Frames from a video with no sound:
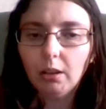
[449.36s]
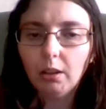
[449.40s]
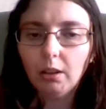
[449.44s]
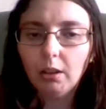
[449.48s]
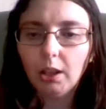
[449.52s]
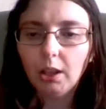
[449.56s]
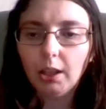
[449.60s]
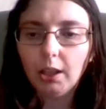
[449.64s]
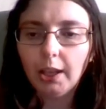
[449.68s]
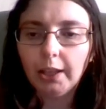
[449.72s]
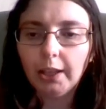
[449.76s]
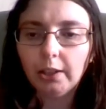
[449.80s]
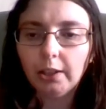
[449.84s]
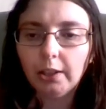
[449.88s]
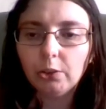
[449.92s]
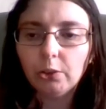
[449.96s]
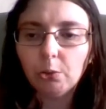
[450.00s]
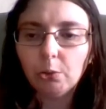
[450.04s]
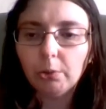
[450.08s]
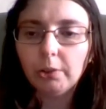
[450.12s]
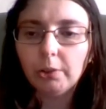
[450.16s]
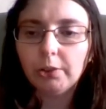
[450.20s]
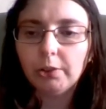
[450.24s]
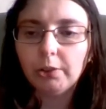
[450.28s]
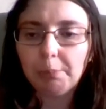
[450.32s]
And it's
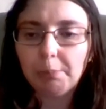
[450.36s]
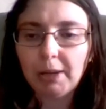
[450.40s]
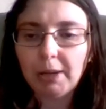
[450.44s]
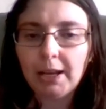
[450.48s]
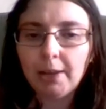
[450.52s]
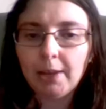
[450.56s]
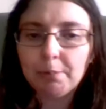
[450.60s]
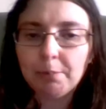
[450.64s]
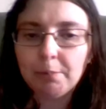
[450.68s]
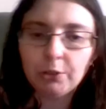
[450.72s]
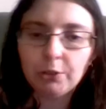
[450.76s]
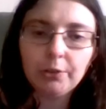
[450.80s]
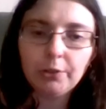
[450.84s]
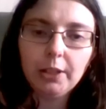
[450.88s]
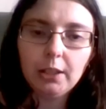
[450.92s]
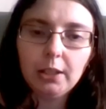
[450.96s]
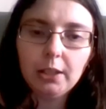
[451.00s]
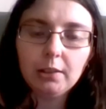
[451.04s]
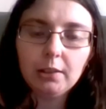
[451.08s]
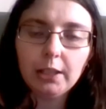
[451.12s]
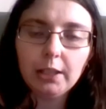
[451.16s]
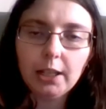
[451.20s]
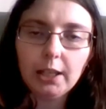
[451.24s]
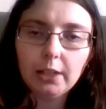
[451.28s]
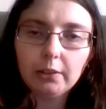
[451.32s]
always a bit
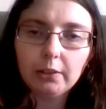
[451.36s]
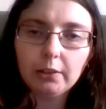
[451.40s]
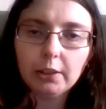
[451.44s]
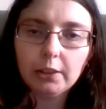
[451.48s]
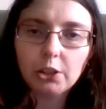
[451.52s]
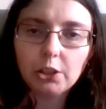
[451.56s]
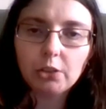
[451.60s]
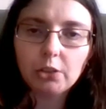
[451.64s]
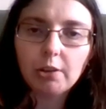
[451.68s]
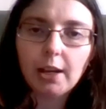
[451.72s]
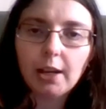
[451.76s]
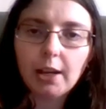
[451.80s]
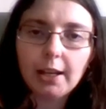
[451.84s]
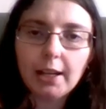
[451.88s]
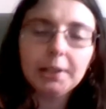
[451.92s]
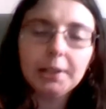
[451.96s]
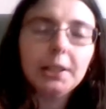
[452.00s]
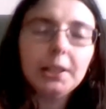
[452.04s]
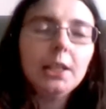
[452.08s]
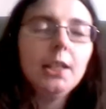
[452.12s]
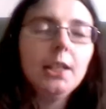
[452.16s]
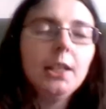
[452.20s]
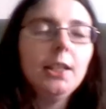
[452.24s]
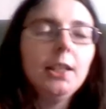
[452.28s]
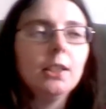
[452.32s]
hypocritical here in Australia to
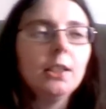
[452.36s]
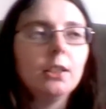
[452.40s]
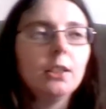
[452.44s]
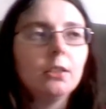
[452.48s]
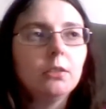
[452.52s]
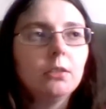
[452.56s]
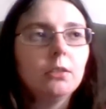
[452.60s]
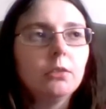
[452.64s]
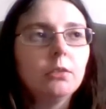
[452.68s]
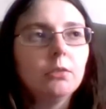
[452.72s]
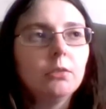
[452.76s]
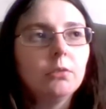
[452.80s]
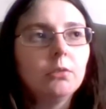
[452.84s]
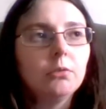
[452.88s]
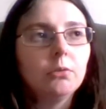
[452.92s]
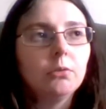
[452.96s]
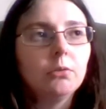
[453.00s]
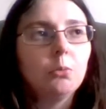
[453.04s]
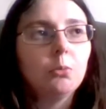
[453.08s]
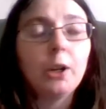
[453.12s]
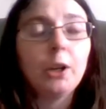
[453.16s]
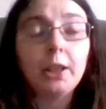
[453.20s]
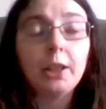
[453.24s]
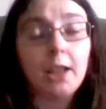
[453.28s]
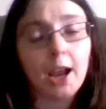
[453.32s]
hear
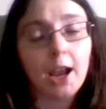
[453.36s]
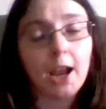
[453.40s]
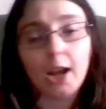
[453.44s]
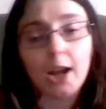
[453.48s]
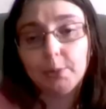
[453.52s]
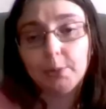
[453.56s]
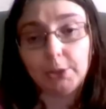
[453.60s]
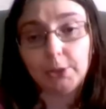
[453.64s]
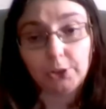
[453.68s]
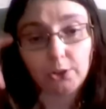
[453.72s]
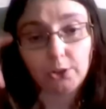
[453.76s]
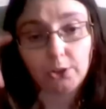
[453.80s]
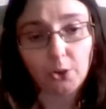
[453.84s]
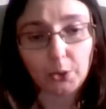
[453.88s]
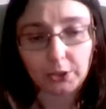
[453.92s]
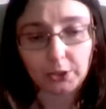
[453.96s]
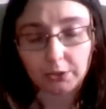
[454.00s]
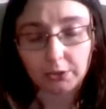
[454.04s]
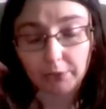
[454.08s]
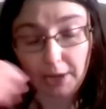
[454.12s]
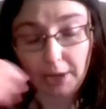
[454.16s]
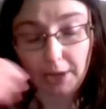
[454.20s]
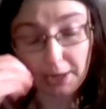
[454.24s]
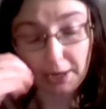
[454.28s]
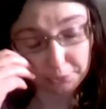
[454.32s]
one of the arguments going
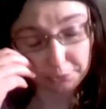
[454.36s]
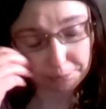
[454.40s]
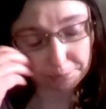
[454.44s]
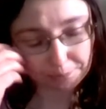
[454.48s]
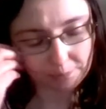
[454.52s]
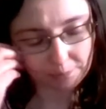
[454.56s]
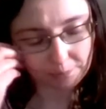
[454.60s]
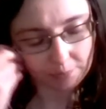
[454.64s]
around